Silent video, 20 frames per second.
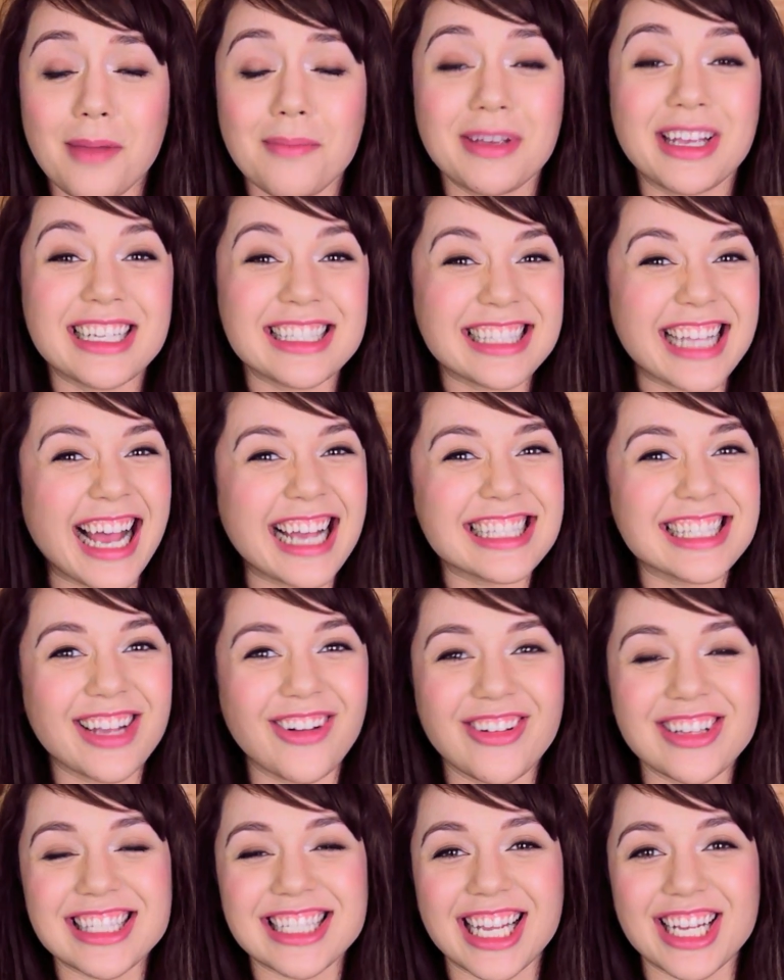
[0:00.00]
Because last
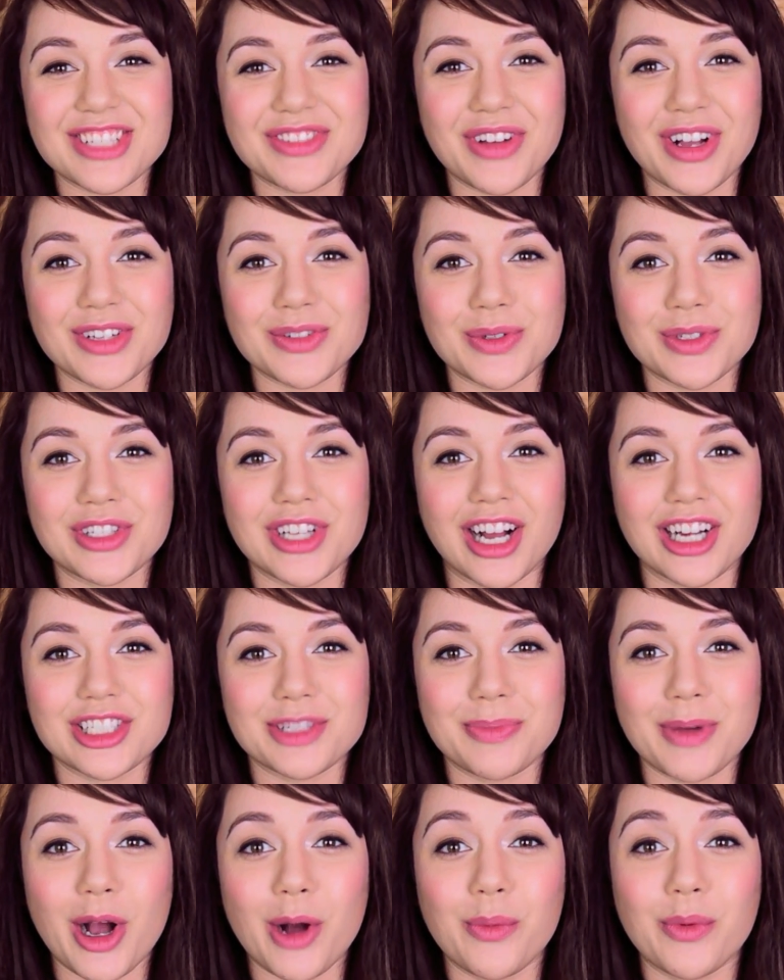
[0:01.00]
time on Sketch Vlog we talked
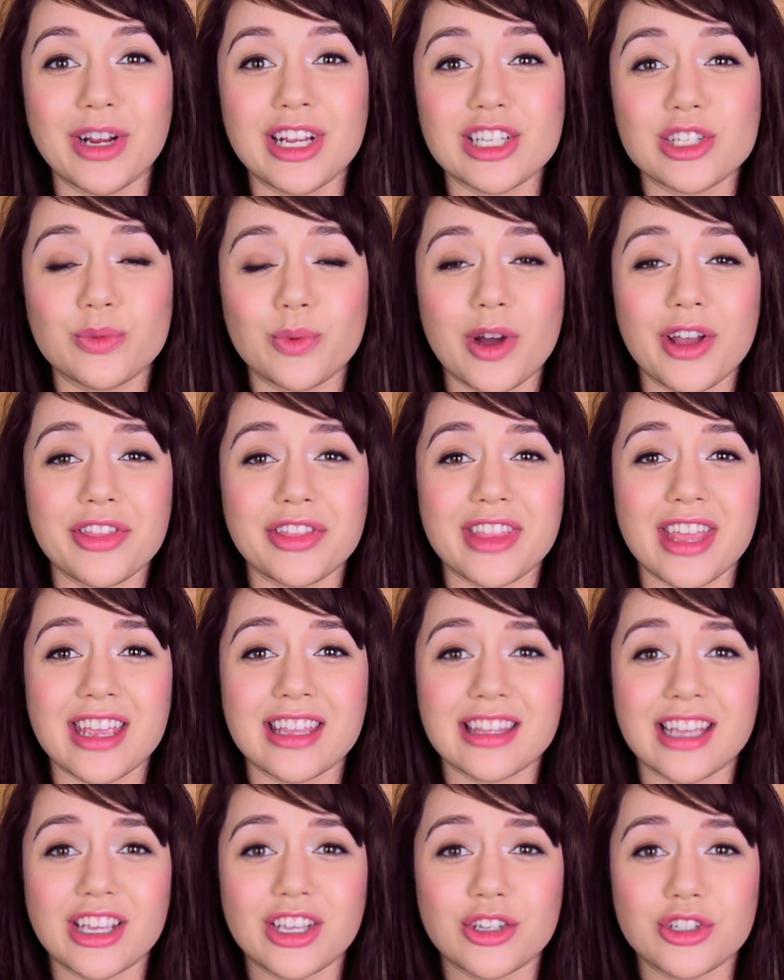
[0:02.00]
about what is one
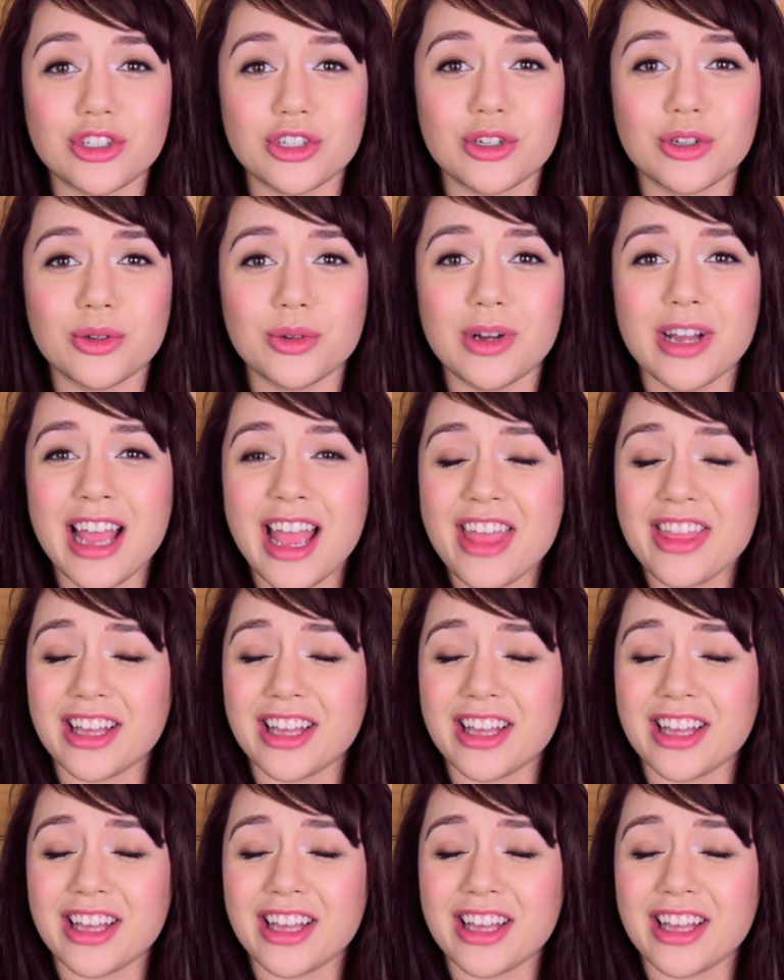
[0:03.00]
thing that you do